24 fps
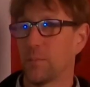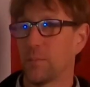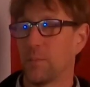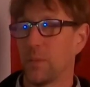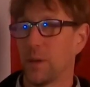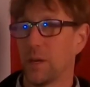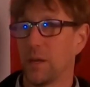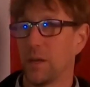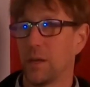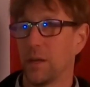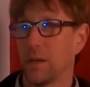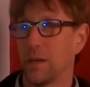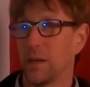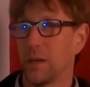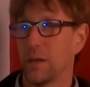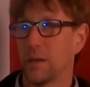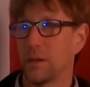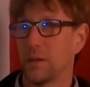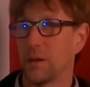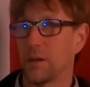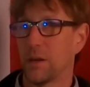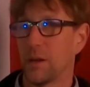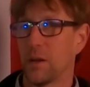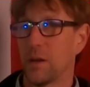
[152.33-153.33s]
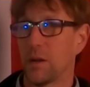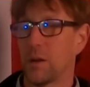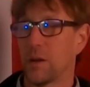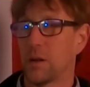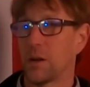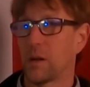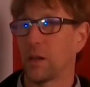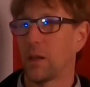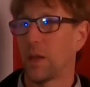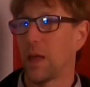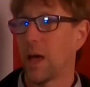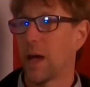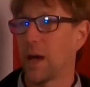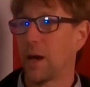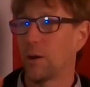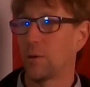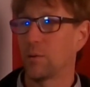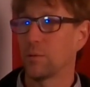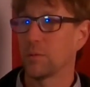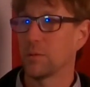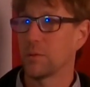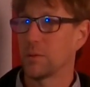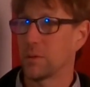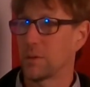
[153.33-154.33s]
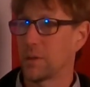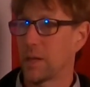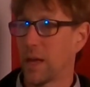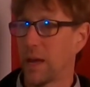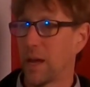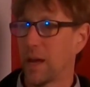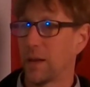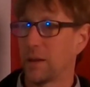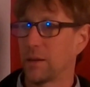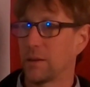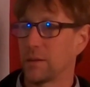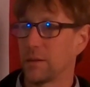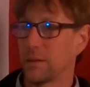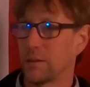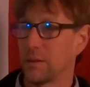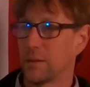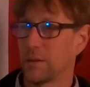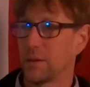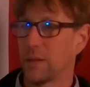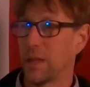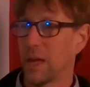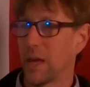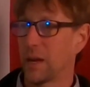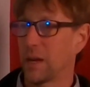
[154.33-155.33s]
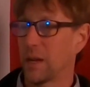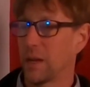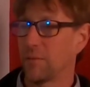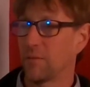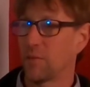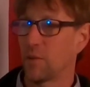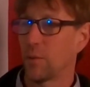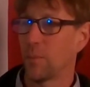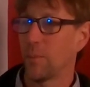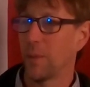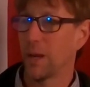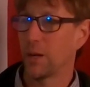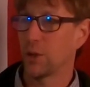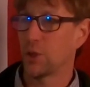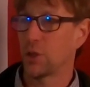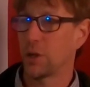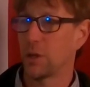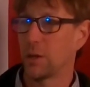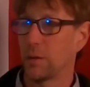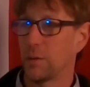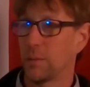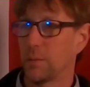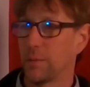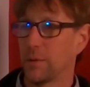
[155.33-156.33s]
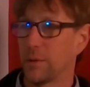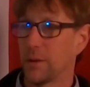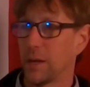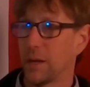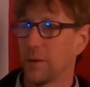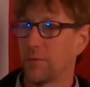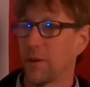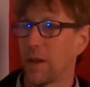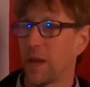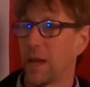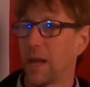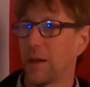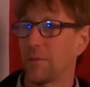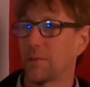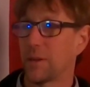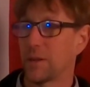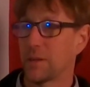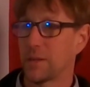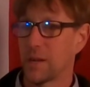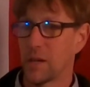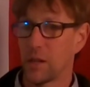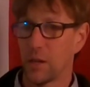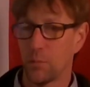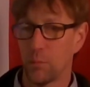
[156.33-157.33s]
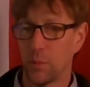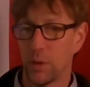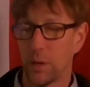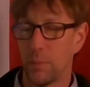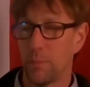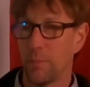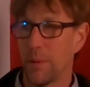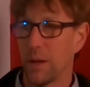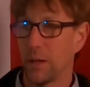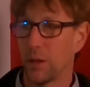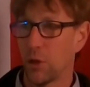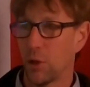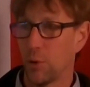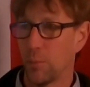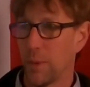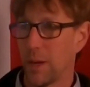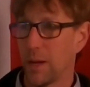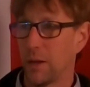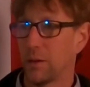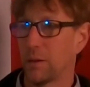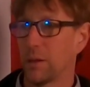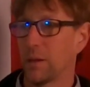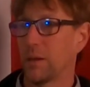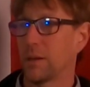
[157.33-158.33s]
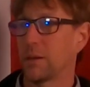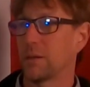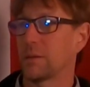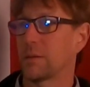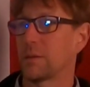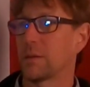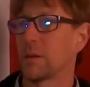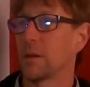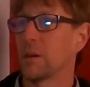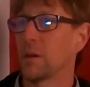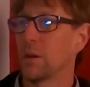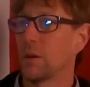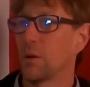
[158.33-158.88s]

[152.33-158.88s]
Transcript: me, it clouds that information if I have to tell them what a melomel is,